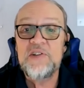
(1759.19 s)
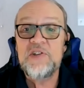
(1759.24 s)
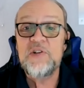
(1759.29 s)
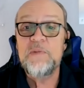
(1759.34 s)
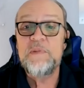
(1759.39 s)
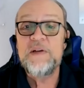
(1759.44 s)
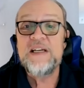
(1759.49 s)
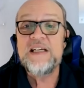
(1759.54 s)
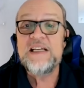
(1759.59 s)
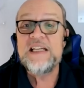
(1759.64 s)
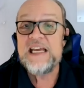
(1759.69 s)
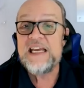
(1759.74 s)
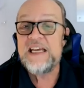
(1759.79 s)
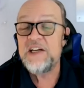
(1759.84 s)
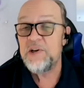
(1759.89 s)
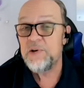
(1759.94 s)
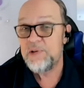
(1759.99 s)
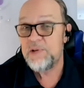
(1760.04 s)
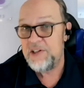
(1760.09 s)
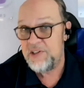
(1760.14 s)
should be an
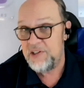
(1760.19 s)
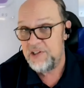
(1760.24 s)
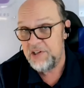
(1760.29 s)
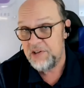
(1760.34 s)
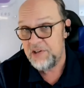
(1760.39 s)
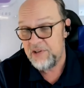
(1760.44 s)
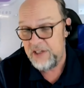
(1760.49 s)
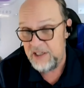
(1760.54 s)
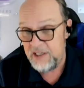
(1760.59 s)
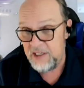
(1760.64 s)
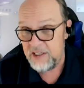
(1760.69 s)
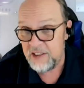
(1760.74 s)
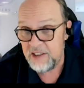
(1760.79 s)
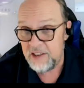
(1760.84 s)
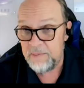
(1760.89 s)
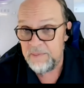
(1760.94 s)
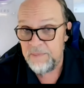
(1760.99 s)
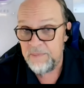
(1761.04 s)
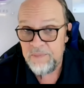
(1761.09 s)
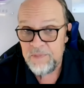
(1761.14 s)
increase in your
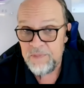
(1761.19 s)
income